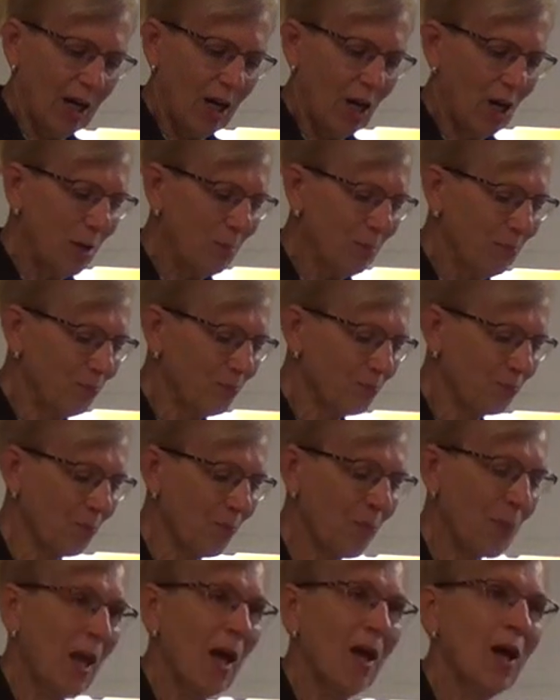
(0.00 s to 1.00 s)

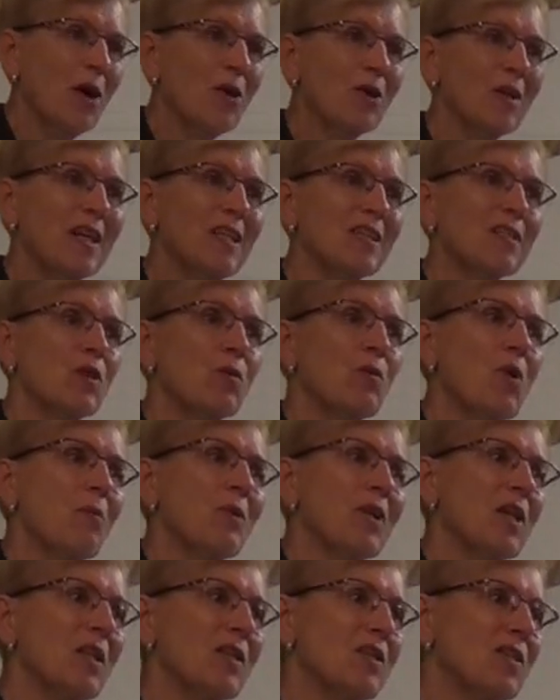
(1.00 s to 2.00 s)
Okay, so what
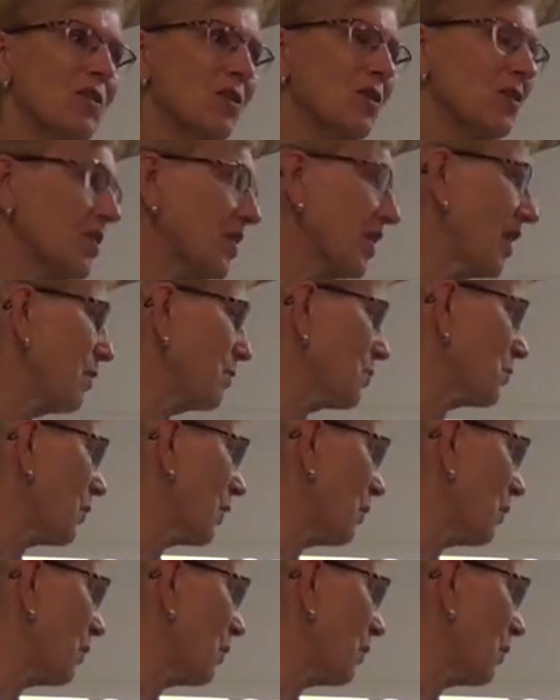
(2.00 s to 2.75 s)
we're going to do today is